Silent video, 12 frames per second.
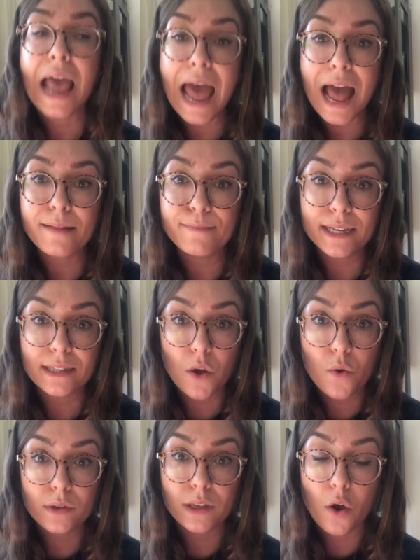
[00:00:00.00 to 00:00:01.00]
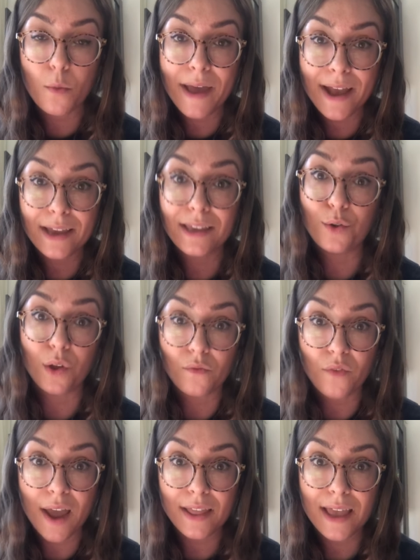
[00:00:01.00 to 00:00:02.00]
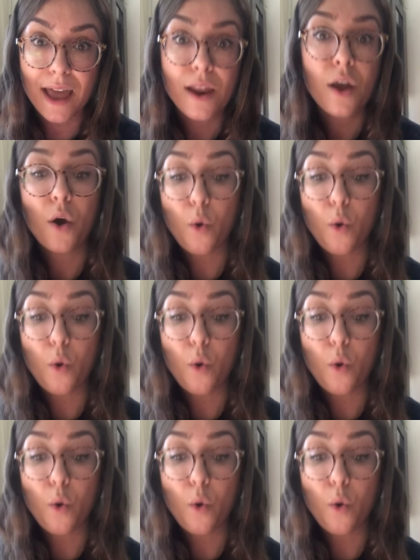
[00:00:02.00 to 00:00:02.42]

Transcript: at Miss Oaks Home Ec, you can find that,